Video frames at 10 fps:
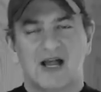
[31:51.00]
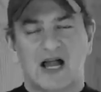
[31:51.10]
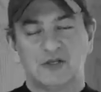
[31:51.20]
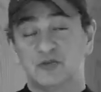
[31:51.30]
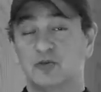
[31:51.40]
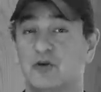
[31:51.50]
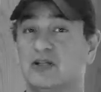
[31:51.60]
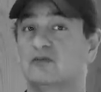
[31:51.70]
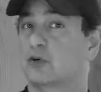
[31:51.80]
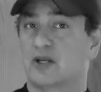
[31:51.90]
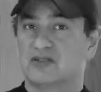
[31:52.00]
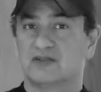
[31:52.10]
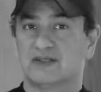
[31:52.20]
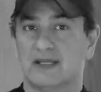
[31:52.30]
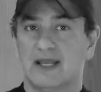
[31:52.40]
I used to read
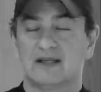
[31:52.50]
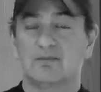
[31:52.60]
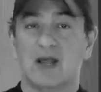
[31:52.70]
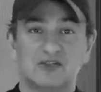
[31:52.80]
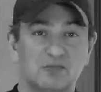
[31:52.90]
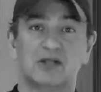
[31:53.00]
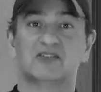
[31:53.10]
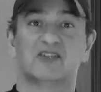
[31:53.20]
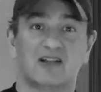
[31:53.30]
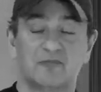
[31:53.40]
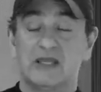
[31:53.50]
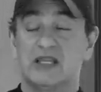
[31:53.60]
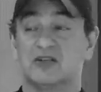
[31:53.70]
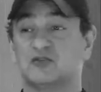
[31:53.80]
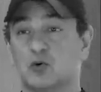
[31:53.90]
voraciously and imagine myself
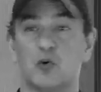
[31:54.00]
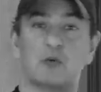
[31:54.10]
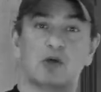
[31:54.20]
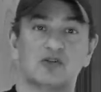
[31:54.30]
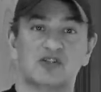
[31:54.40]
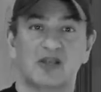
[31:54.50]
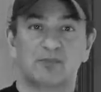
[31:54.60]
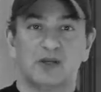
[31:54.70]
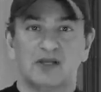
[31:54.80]
being a stowaway on a ship,